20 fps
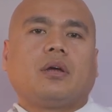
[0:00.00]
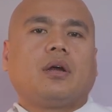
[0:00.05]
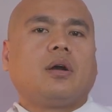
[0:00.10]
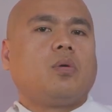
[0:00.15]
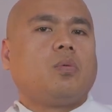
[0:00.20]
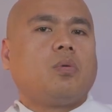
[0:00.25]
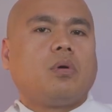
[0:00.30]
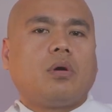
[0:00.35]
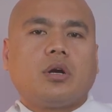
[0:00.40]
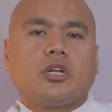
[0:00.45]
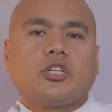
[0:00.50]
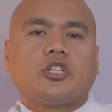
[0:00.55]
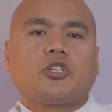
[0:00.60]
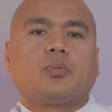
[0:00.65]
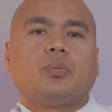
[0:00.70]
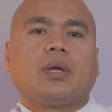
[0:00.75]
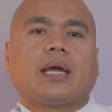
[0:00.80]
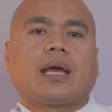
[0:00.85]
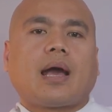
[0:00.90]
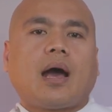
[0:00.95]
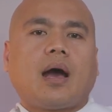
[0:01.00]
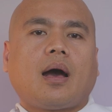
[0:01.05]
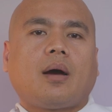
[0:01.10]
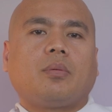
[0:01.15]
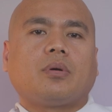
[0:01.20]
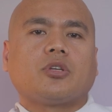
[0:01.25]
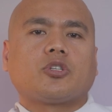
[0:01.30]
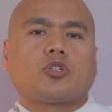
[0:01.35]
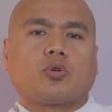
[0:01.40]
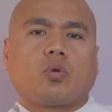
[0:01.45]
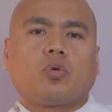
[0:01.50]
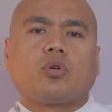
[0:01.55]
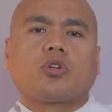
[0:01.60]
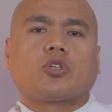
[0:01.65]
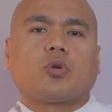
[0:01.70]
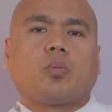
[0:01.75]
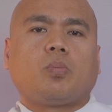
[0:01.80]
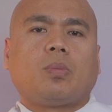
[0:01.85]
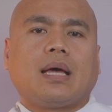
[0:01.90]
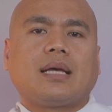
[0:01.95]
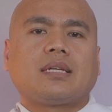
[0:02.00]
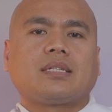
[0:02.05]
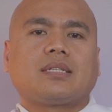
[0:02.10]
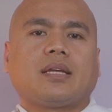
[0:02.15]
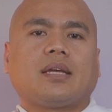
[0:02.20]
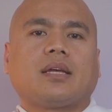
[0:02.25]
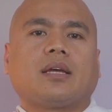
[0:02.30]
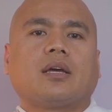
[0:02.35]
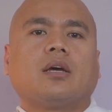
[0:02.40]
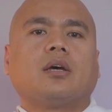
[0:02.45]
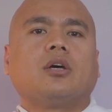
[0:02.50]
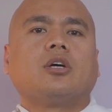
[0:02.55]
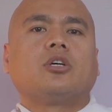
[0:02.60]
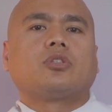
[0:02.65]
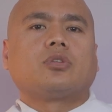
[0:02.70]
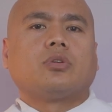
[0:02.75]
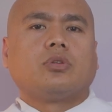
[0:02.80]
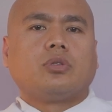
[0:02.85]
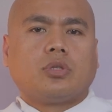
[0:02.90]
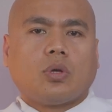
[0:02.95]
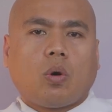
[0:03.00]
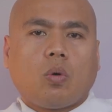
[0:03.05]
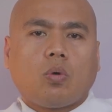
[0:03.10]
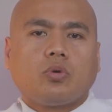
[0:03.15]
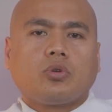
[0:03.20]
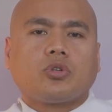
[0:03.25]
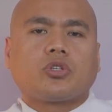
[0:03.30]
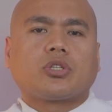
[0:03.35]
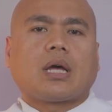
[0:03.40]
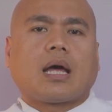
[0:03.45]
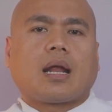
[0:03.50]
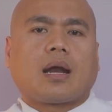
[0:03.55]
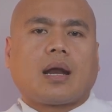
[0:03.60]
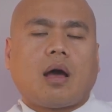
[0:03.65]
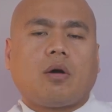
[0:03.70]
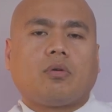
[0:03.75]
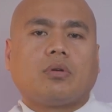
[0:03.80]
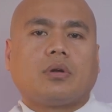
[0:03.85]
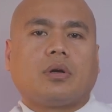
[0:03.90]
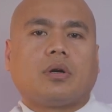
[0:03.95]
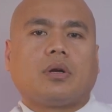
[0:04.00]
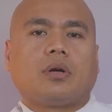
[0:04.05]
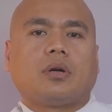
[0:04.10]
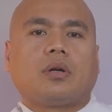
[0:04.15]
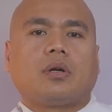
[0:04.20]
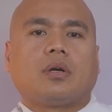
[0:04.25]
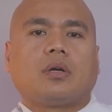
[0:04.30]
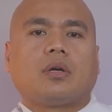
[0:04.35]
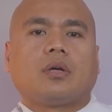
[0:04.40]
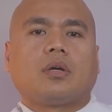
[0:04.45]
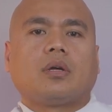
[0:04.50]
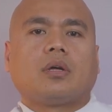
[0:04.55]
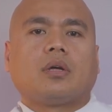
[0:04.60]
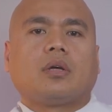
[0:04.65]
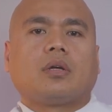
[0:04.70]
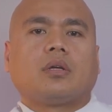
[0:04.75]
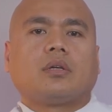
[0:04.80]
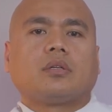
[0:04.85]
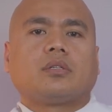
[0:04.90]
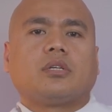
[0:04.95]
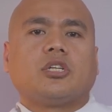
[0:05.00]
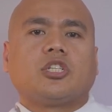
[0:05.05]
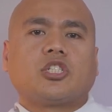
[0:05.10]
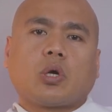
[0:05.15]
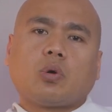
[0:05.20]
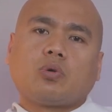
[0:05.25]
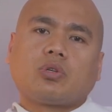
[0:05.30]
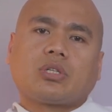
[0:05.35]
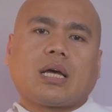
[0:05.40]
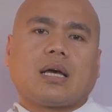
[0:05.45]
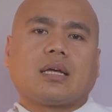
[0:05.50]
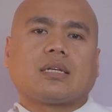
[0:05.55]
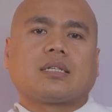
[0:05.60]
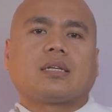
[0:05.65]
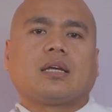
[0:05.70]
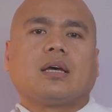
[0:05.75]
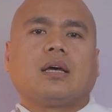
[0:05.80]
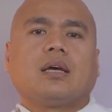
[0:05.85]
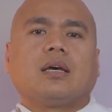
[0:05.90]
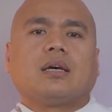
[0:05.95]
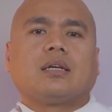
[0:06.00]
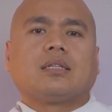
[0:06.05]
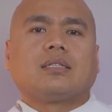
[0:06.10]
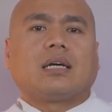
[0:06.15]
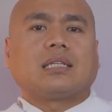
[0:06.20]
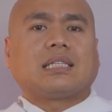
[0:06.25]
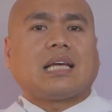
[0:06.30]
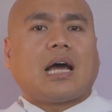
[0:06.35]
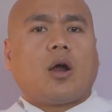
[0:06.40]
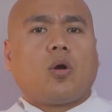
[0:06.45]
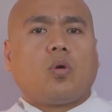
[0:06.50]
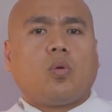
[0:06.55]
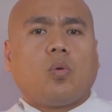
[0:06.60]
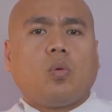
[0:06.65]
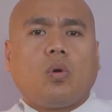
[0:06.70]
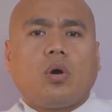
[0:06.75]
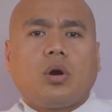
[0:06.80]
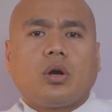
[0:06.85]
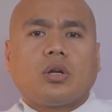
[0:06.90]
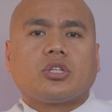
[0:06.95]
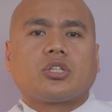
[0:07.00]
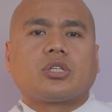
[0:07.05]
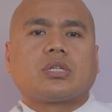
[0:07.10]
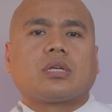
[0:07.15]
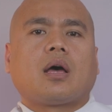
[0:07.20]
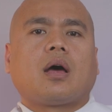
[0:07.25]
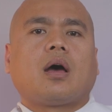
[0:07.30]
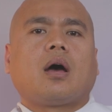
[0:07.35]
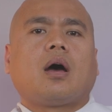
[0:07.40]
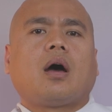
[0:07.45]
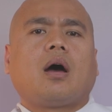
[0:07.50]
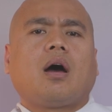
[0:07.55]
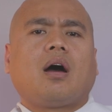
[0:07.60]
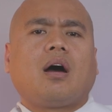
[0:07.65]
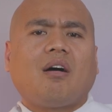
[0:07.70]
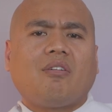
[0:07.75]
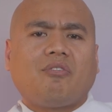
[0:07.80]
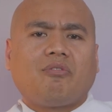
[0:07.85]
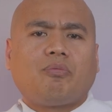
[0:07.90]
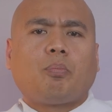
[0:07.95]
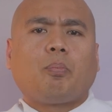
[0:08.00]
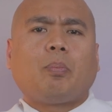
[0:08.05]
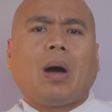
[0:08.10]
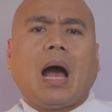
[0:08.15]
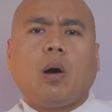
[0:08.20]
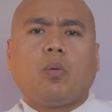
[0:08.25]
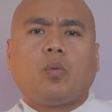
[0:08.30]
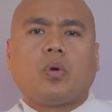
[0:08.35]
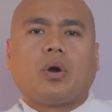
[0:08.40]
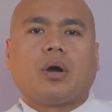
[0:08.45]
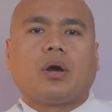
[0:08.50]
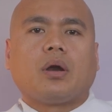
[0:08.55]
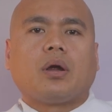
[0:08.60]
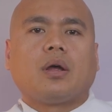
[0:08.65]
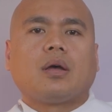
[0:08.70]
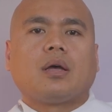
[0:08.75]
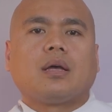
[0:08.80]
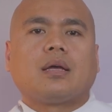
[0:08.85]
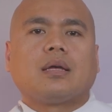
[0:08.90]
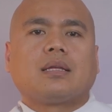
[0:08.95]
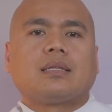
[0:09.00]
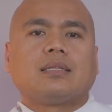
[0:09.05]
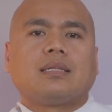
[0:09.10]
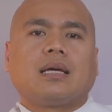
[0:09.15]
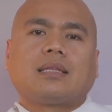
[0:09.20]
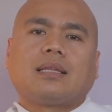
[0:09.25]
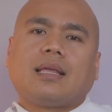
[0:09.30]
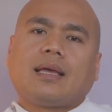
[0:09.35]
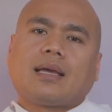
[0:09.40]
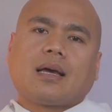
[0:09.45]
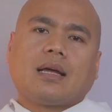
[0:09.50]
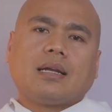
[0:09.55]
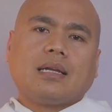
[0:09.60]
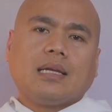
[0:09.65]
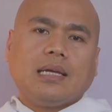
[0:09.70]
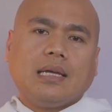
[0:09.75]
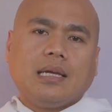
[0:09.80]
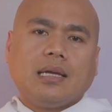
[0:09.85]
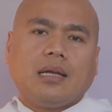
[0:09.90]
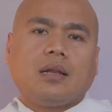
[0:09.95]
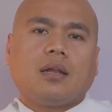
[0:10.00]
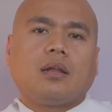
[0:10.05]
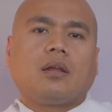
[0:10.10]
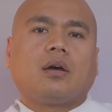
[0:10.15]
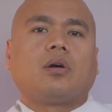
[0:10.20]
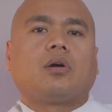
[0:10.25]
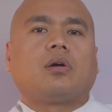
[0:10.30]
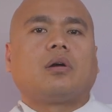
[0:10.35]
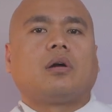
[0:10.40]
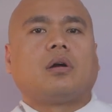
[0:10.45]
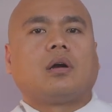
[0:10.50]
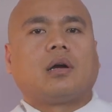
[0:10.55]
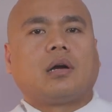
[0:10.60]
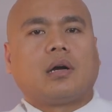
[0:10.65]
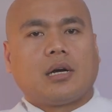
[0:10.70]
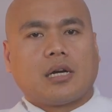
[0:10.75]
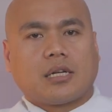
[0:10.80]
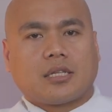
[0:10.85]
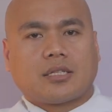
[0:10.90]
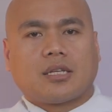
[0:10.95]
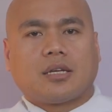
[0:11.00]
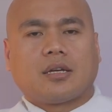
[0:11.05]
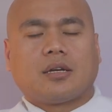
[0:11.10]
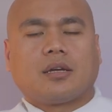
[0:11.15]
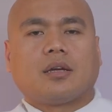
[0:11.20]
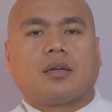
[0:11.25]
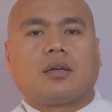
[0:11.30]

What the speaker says: Her words become a source of blessing to those around her. She shows us that our words have power, that they can heal or hurt.